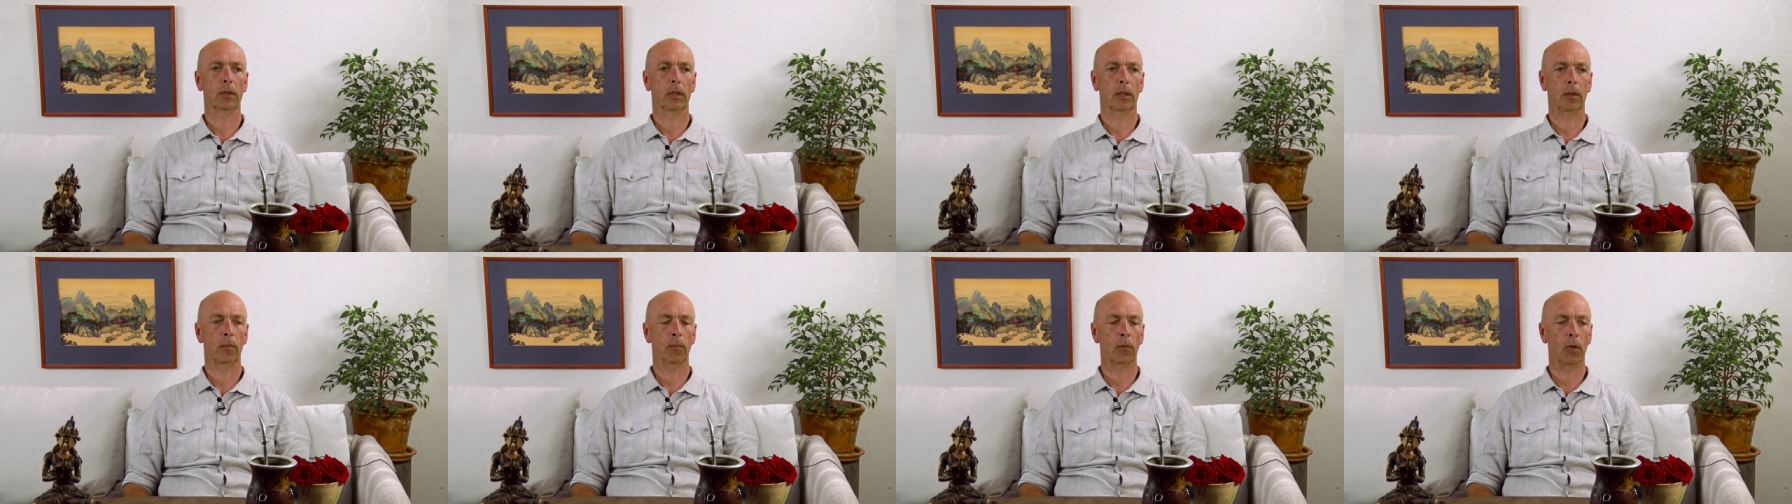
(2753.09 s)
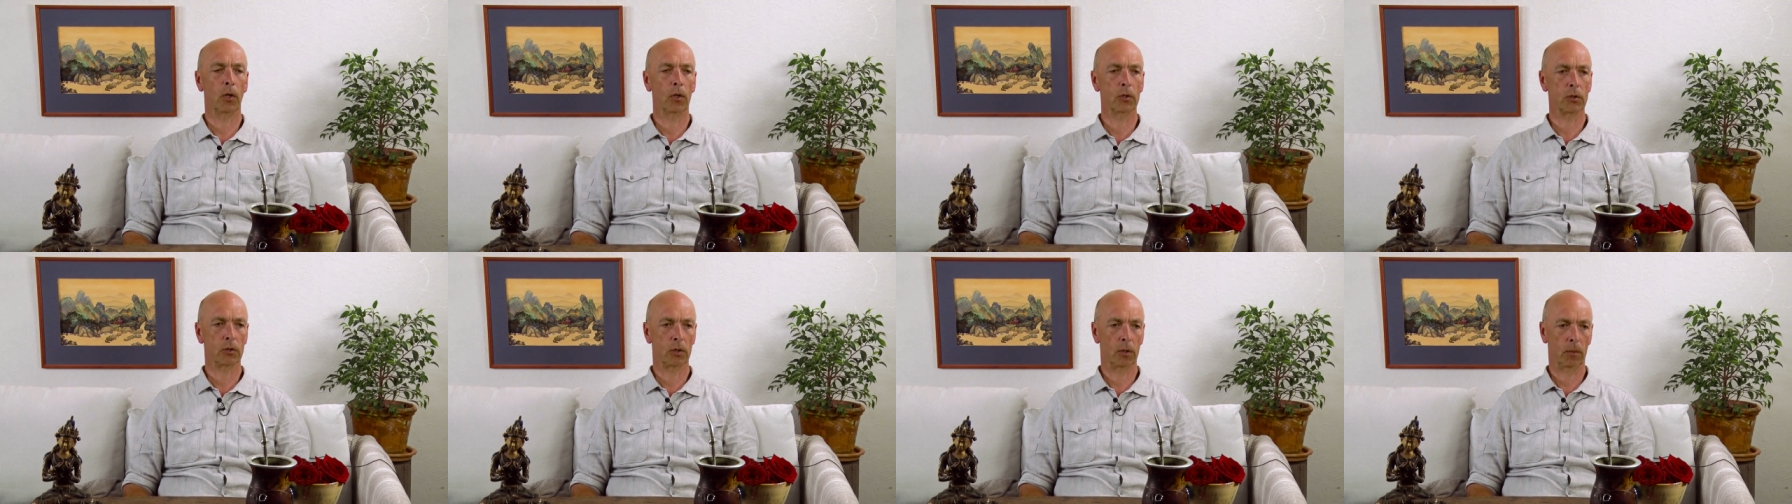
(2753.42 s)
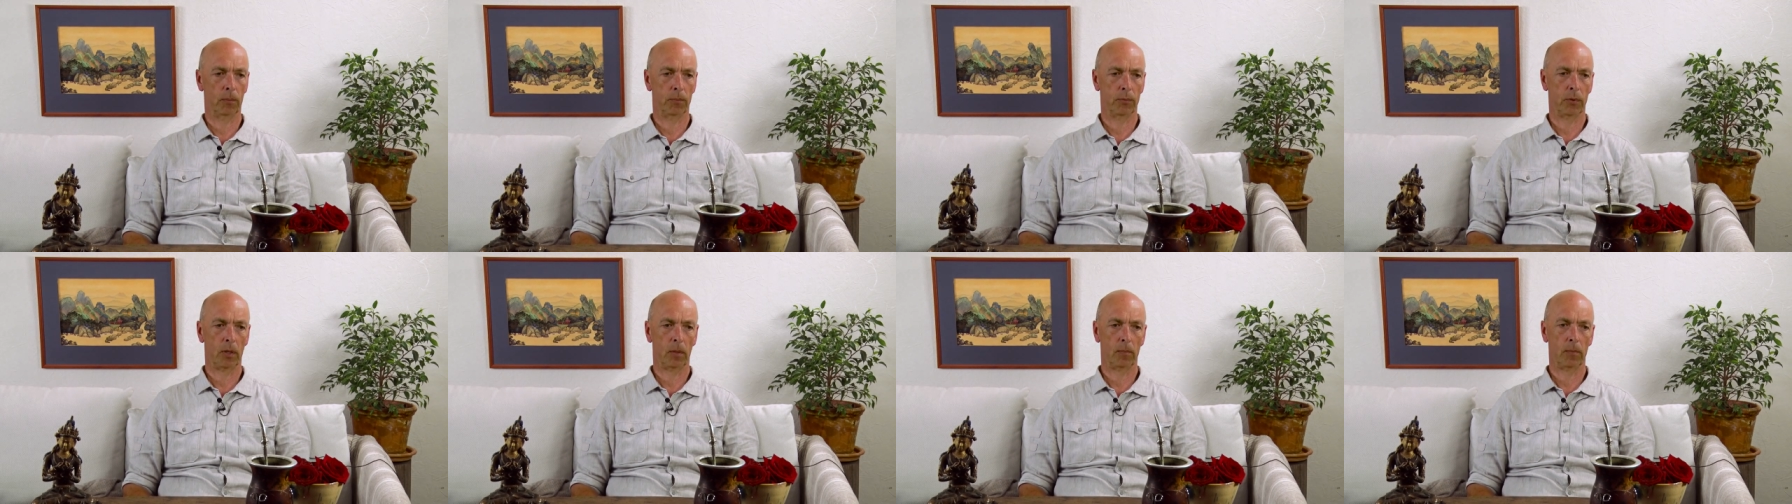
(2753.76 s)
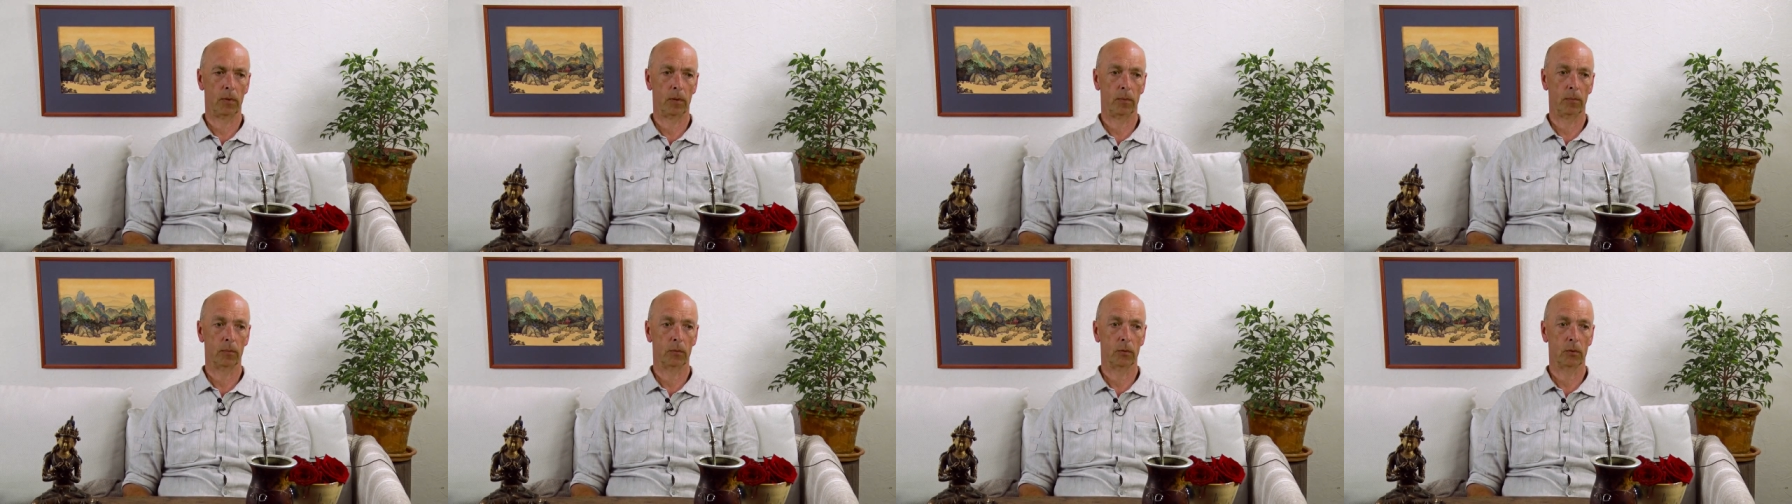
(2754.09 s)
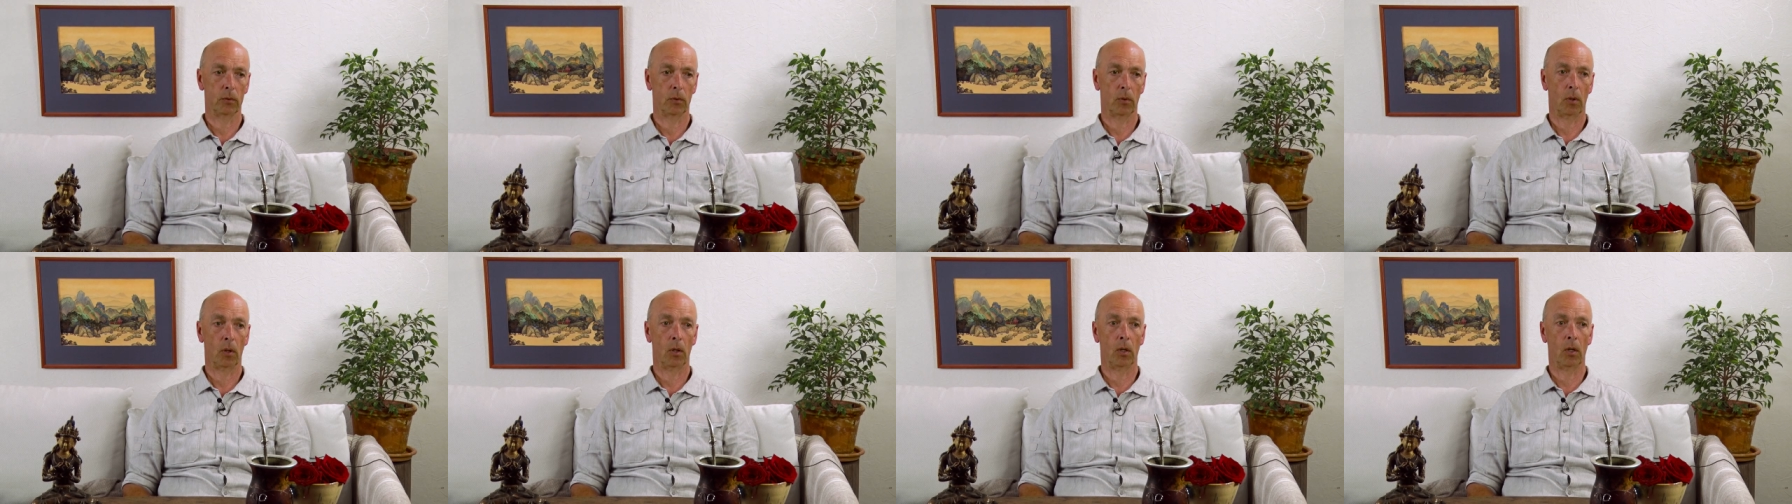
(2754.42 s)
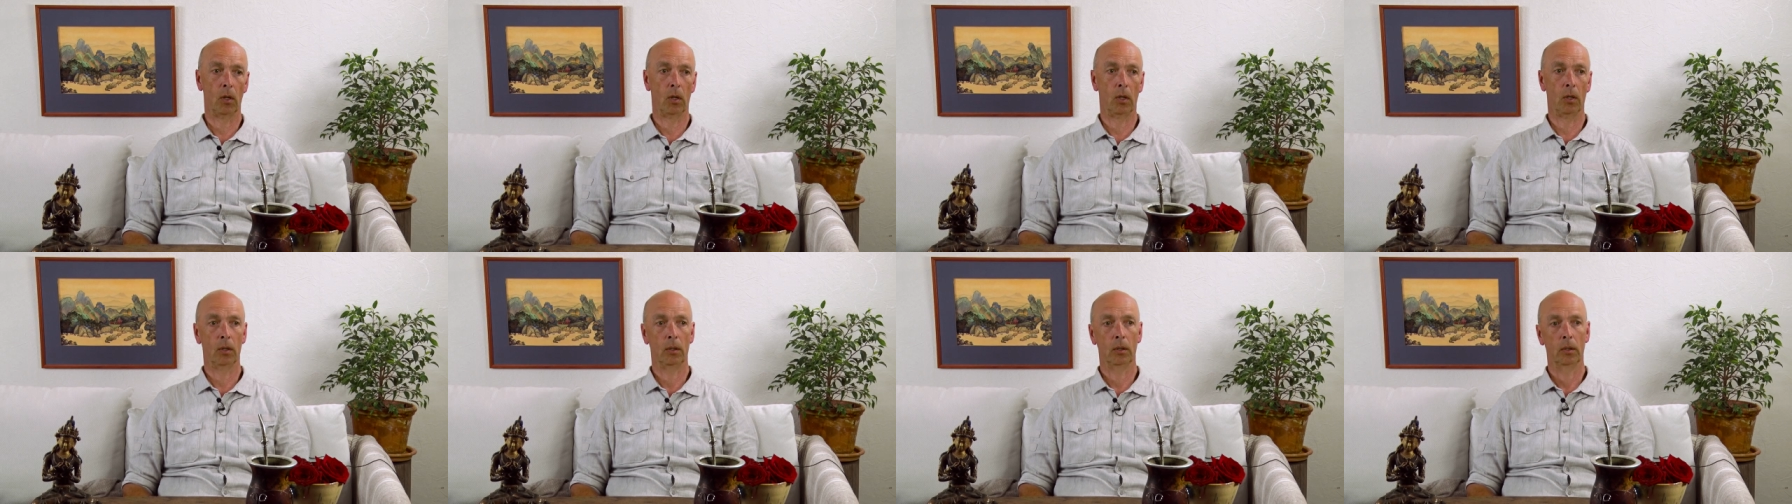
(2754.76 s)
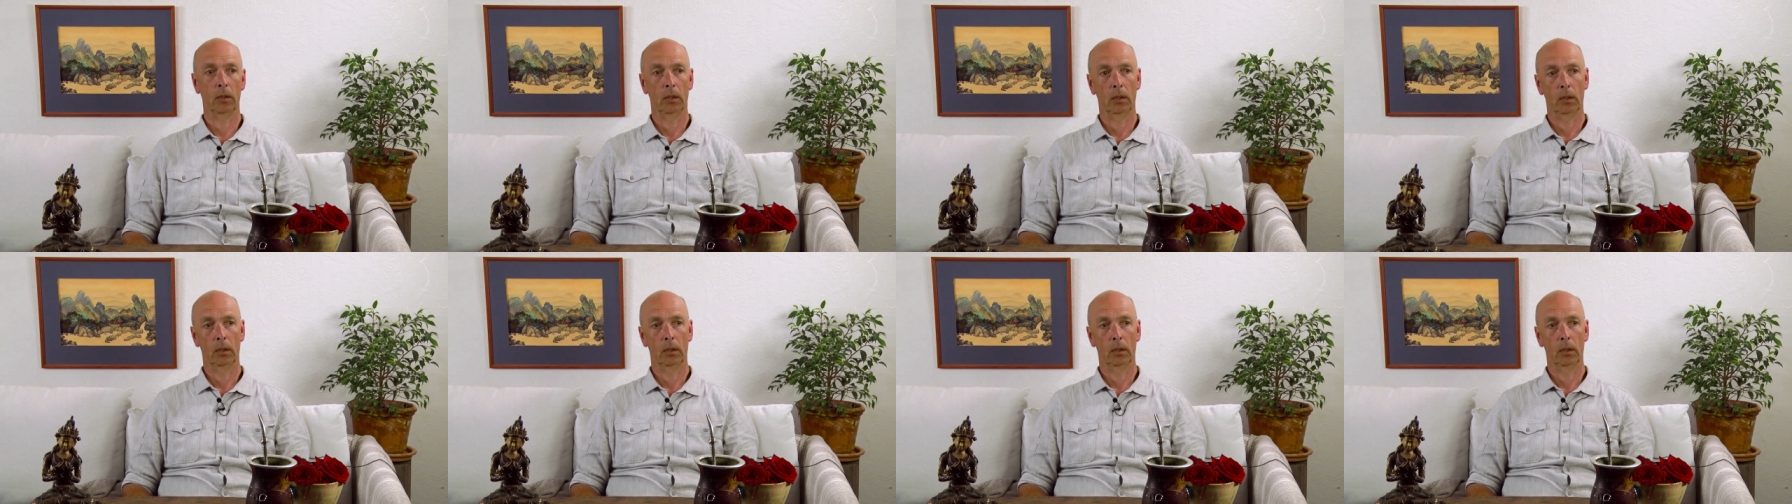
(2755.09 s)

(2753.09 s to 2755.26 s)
emotional problems, or